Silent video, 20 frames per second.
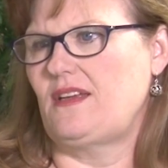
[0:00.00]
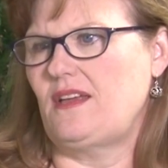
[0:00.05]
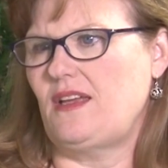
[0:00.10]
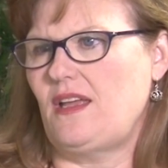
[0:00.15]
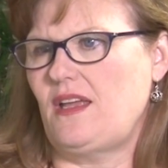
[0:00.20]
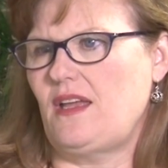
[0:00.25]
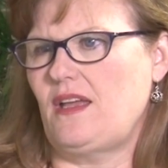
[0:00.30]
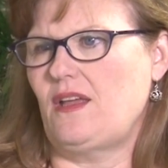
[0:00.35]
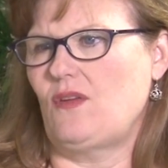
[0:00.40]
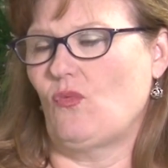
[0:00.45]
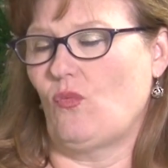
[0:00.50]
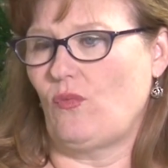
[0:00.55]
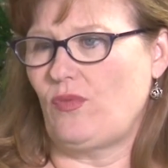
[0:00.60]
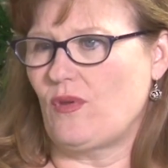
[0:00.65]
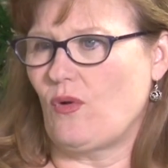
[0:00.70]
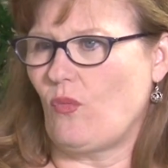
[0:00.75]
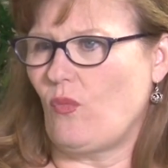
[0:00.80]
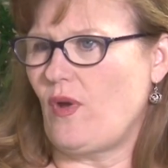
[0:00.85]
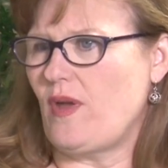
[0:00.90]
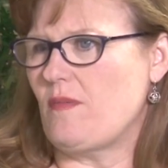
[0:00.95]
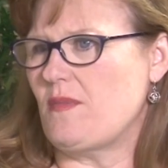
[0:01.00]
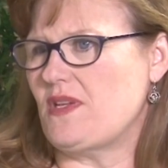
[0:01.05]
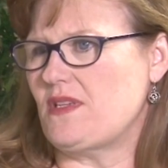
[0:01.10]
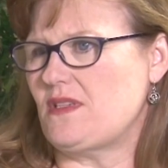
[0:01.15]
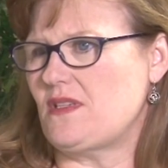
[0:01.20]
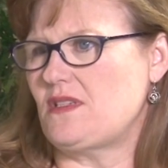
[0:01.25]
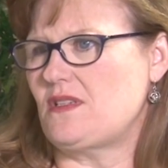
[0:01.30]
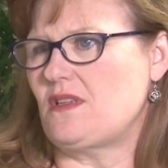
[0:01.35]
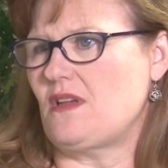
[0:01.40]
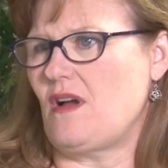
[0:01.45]
in the
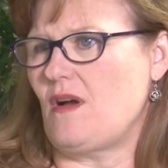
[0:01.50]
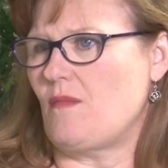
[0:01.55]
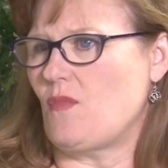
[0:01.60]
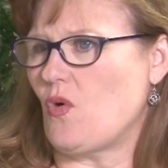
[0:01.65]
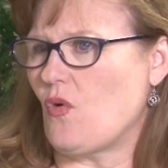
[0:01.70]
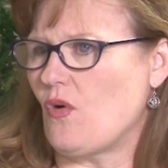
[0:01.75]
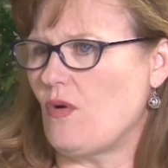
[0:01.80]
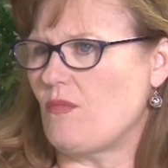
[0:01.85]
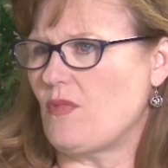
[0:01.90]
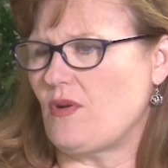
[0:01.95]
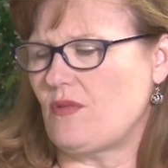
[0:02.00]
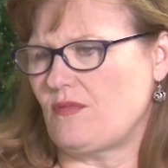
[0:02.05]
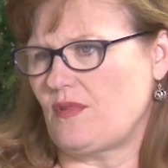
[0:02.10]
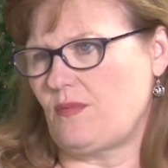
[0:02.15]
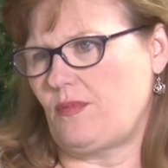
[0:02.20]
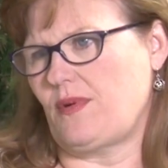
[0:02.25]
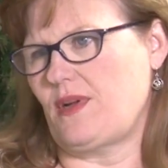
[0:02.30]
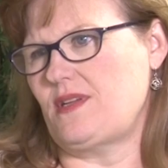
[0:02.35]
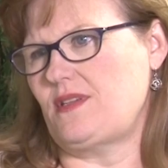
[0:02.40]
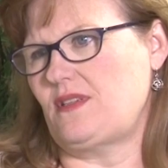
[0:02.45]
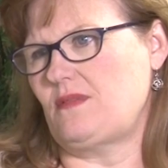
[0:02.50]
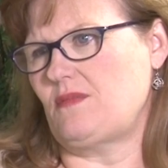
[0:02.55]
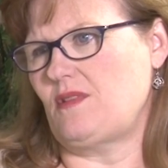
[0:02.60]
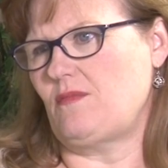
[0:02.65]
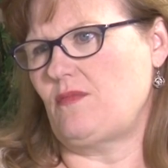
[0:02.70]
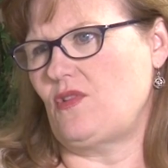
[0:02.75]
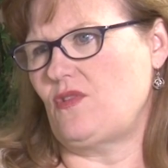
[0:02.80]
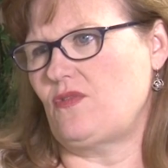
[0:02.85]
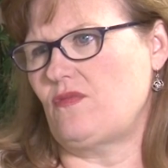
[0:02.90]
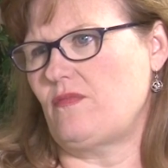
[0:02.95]
women's um, hormone
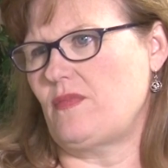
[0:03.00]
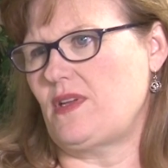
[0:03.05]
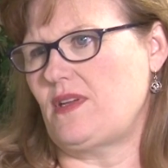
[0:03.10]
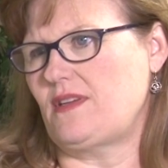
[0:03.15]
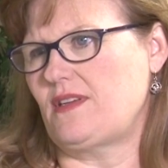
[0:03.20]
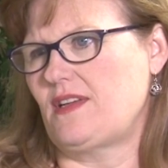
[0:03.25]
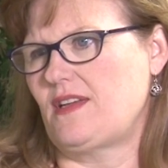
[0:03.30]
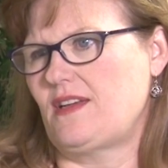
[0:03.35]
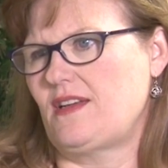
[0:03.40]
replacement movement.